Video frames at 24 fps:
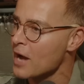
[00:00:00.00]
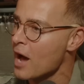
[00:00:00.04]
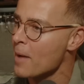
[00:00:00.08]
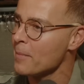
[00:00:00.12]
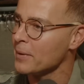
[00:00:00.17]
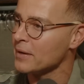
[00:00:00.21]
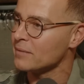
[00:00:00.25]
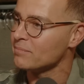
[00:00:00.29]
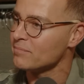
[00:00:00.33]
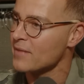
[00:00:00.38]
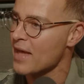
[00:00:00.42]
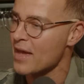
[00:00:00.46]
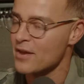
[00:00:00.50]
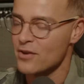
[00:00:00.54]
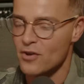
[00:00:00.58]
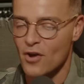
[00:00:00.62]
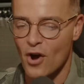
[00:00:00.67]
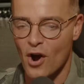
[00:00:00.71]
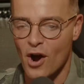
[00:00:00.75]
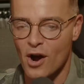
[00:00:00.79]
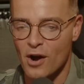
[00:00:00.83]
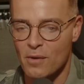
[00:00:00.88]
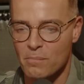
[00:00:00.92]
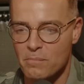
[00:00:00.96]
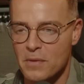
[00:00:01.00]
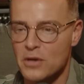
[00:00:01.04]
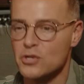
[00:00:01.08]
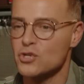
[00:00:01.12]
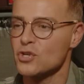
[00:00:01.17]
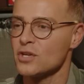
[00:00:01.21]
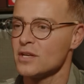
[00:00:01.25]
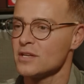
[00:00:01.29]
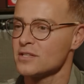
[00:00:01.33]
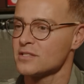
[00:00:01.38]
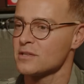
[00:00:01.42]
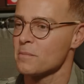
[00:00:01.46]
them coming. And our
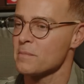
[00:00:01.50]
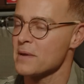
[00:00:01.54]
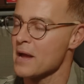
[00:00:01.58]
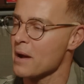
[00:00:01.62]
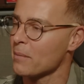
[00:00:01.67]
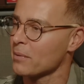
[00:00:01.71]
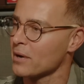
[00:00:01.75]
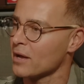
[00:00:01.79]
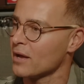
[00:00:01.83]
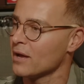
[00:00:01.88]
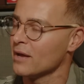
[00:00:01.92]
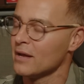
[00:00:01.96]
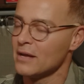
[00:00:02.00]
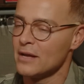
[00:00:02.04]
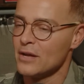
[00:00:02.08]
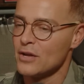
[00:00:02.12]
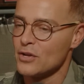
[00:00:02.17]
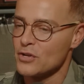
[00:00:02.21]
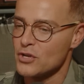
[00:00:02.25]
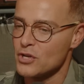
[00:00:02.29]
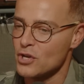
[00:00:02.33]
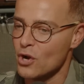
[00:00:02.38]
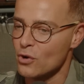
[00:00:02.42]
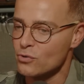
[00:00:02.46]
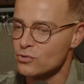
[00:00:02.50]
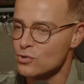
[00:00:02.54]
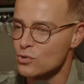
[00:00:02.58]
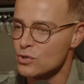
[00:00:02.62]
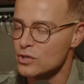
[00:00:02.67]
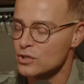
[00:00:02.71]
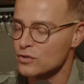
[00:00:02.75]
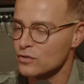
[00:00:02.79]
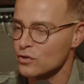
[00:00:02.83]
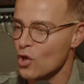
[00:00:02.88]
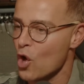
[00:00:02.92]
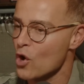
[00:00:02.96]
mission is to be able to you know,
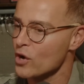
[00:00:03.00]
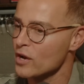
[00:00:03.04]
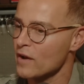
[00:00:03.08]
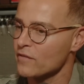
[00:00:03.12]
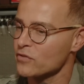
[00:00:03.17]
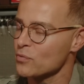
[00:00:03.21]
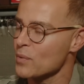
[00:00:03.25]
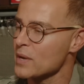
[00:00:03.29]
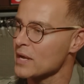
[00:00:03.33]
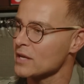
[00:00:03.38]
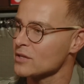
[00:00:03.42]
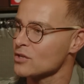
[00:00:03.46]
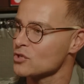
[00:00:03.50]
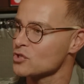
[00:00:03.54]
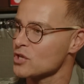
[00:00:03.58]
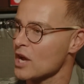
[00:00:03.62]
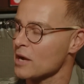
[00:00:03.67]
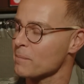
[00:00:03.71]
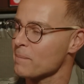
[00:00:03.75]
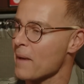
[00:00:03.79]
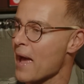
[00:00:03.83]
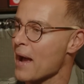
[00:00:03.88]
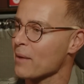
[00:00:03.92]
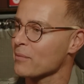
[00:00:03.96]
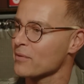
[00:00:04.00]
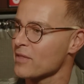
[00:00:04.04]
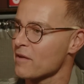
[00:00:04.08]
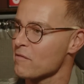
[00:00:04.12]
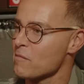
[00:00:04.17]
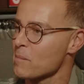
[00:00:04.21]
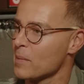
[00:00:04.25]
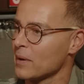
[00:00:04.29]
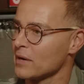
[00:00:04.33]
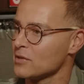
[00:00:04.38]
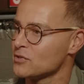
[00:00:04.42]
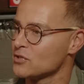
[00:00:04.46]
do this long enough that we get to check back
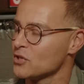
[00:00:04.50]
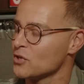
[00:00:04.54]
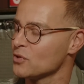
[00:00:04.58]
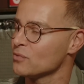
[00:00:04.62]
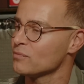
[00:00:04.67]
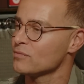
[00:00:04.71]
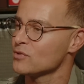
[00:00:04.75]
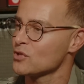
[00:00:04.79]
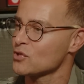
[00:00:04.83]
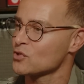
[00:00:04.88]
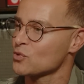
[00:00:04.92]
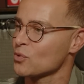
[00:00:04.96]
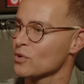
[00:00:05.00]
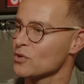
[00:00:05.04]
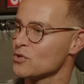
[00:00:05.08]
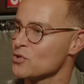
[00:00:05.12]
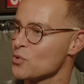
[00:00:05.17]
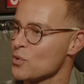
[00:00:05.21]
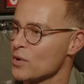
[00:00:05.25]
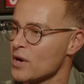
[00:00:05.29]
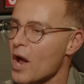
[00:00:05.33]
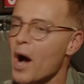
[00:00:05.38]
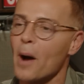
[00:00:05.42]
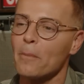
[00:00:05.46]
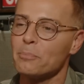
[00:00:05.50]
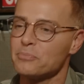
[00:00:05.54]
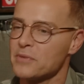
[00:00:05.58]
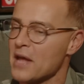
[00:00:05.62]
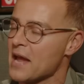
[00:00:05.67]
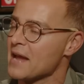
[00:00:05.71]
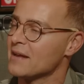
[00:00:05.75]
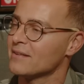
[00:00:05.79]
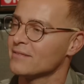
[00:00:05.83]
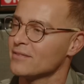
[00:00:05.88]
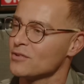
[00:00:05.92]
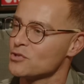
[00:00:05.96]
with everybody too. Just sort of do an
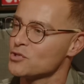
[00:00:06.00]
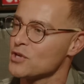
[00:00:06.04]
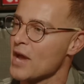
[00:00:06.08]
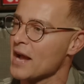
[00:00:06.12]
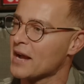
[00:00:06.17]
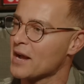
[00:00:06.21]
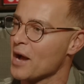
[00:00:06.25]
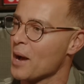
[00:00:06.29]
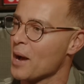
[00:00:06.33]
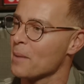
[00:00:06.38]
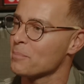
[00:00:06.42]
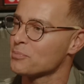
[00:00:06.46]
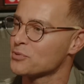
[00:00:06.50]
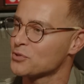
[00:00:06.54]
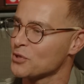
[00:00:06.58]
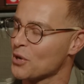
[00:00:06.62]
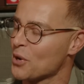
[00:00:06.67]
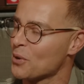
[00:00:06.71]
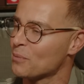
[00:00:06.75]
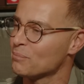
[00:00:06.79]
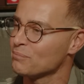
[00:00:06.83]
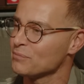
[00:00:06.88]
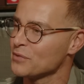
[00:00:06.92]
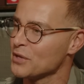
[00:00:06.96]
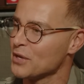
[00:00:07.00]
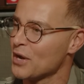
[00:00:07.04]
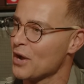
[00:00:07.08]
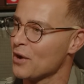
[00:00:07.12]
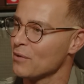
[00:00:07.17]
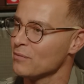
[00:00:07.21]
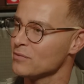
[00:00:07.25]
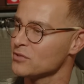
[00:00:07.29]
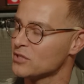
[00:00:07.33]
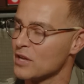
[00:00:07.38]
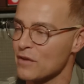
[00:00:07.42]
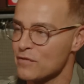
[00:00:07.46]
update checkup. So, you
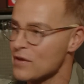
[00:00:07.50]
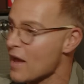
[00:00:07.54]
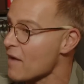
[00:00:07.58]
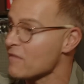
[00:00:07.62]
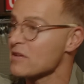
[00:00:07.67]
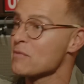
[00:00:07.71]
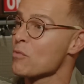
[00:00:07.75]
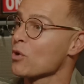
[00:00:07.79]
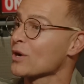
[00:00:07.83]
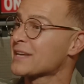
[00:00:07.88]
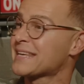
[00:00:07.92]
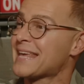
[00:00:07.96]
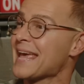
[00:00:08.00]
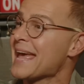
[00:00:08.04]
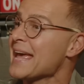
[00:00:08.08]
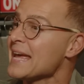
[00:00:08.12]
know, see if you have any more